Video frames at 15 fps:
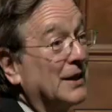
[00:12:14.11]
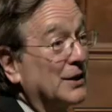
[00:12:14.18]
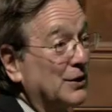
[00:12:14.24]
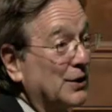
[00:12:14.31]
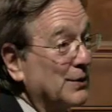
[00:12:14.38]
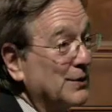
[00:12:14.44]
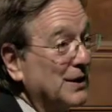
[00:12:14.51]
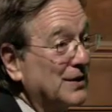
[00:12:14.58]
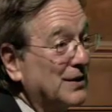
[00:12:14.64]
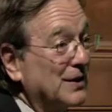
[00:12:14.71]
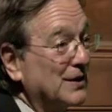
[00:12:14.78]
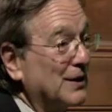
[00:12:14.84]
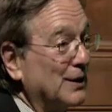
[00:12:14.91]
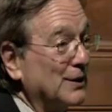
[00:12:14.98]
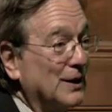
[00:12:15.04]
So this
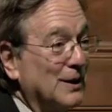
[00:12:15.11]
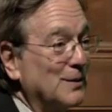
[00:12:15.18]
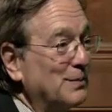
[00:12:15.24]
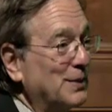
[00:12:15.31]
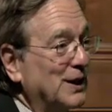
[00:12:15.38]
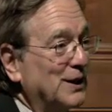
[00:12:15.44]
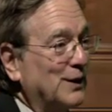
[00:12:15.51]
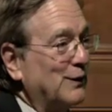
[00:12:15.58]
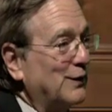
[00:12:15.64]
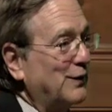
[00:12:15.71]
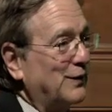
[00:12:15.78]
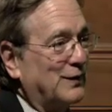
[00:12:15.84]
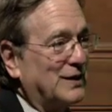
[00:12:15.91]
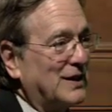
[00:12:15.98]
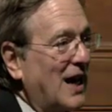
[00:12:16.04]
is a little bit
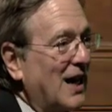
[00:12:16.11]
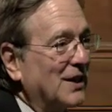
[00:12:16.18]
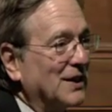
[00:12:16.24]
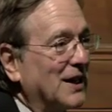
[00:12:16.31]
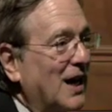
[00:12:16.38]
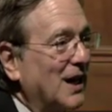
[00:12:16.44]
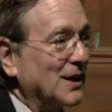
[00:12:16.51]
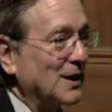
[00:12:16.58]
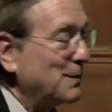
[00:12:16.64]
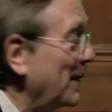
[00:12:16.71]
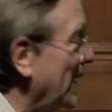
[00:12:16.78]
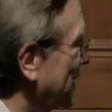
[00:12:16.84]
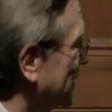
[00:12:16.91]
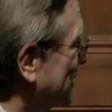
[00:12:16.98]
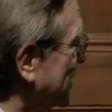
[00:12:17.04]
of talionic
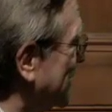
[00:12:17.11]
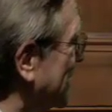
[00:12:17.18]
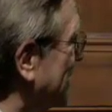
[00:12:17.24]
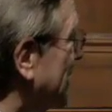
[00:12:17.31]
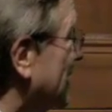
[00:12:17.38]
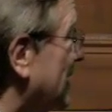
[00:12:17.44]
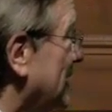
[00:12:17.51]
penalty.